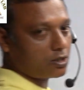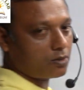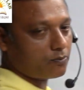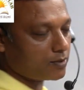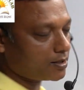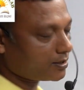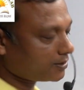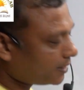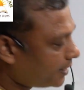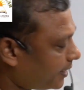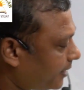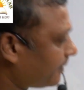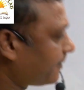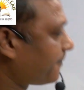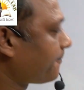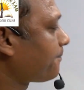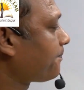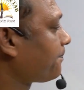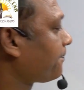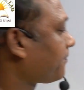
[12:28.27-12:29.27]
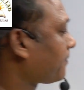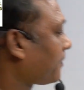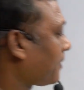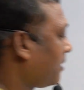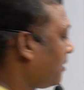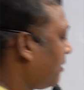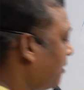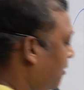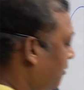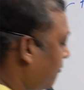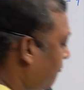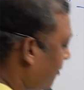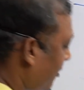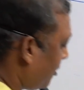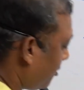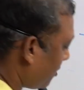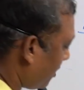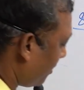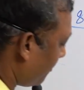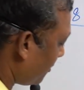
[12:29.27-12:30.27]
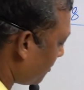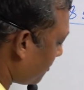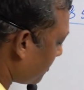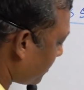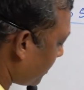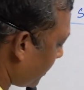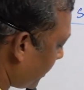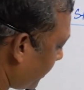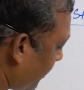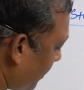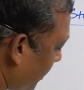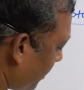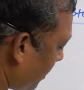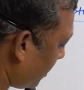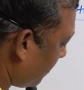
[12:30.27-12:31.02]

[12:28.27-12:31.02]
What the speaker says: number 3. When you come to study note